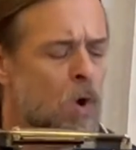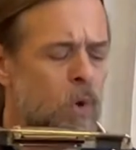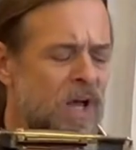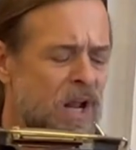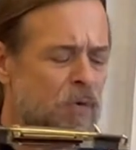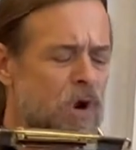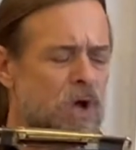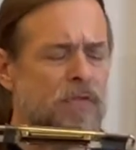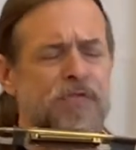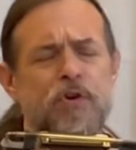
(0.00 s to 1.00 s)
Well, I
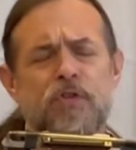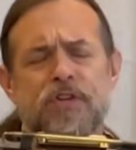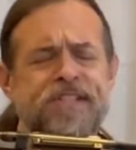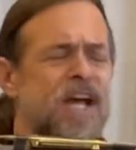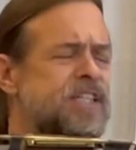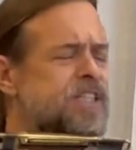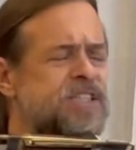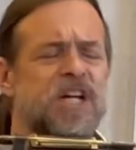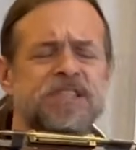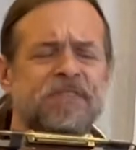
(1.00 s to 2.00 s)
run through the desert
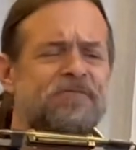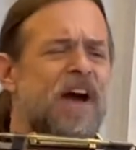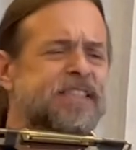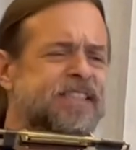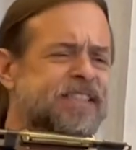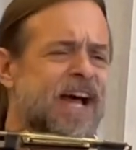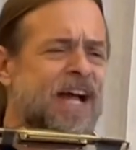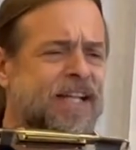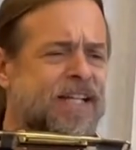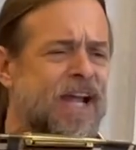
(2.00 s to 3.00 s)
just as fast as
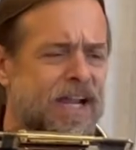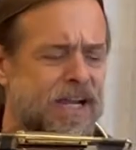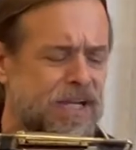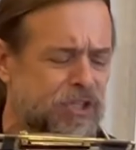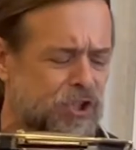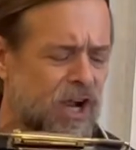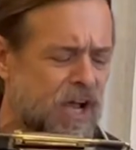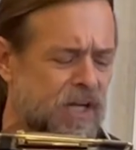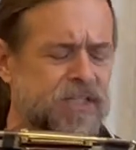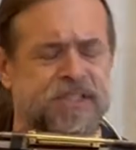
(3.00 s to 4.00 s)
I can,
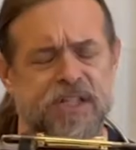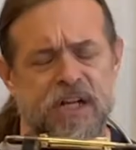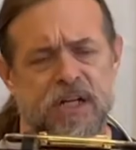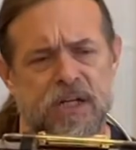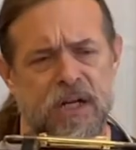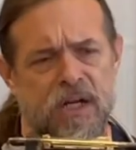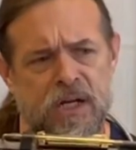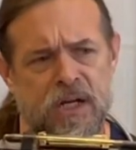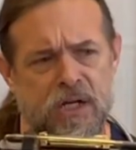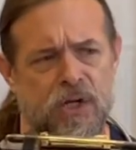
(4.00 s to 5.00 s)
trying to stay
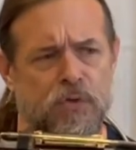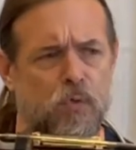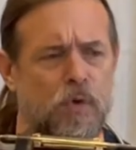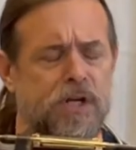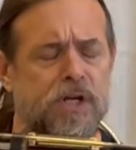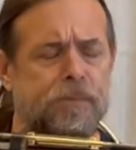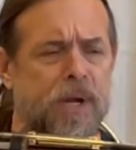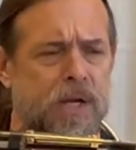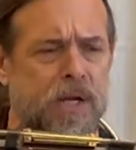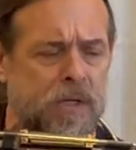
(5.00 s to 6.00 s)
ahead of the winged
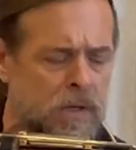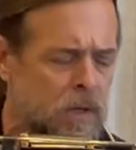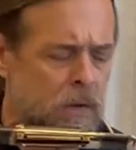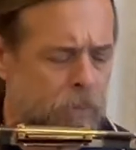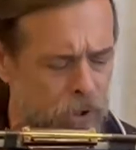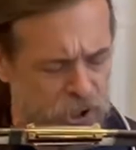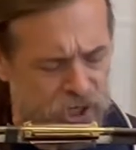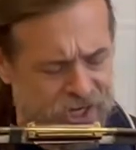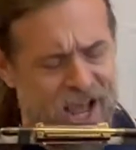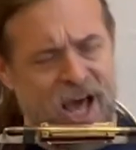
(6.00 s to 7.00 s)
man. But
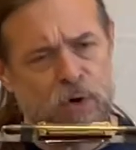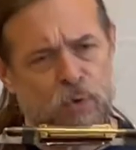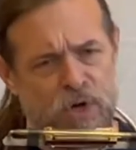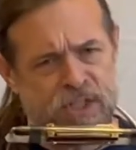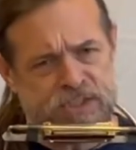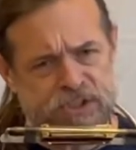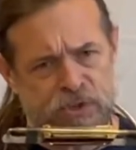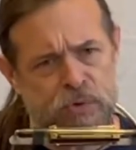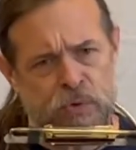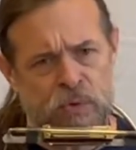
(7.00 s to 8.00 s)
I gotta rest
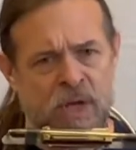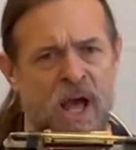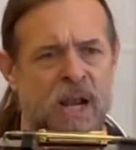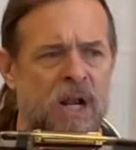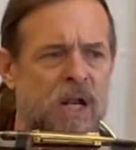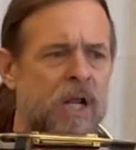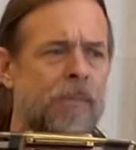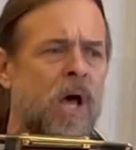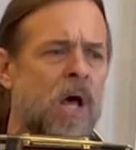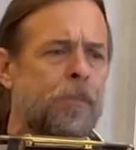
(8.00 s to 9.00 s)
soon, gotta lay
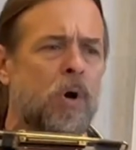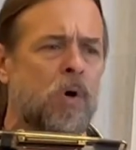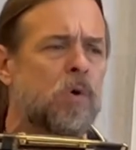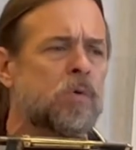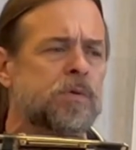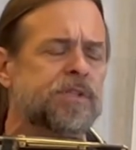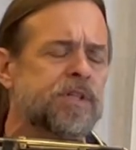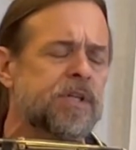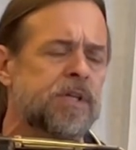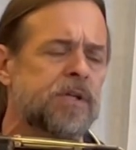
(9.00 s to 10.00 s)
my poor
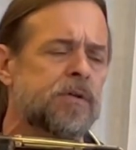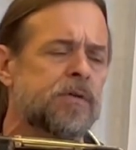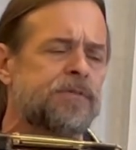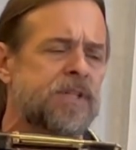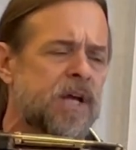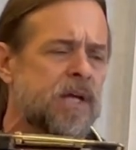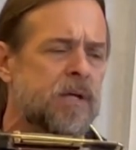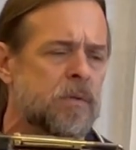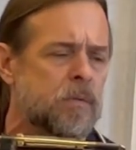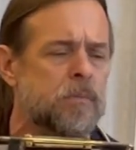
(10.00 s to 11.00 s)
self
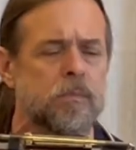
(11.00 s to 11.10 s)
down.